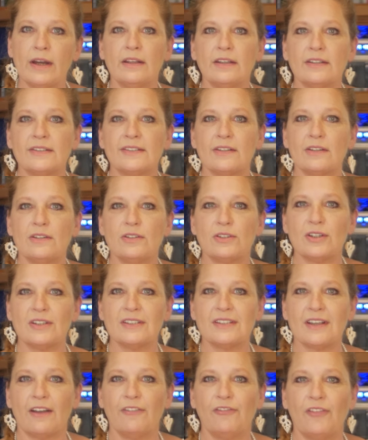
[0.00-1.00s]
of the
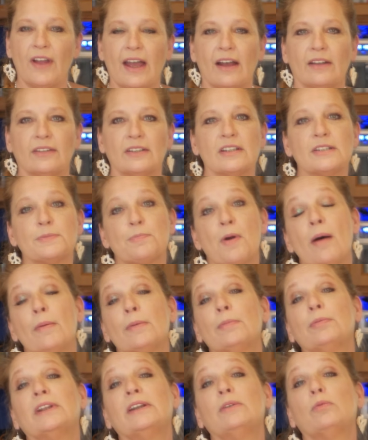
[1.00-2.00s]
solutions I found is
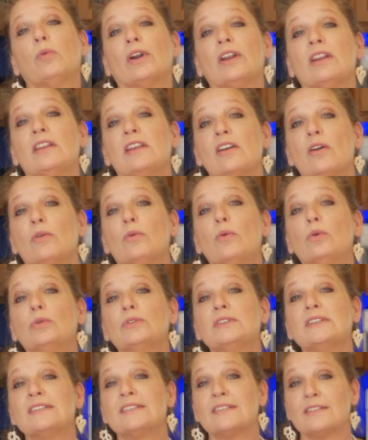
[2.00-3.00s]
probably one of the
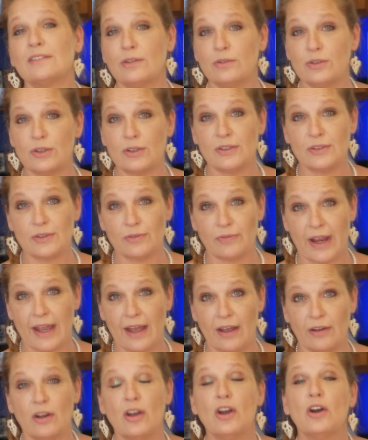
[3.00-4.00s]
oldest solutions
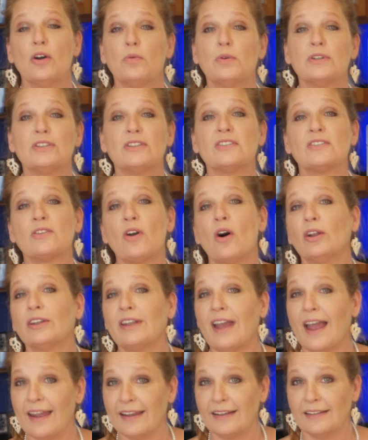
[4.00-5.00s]
around, which is
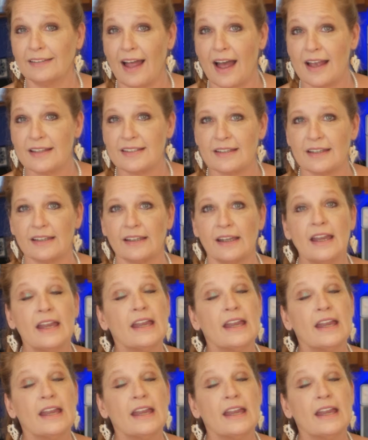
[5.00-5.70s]
called egg glassing.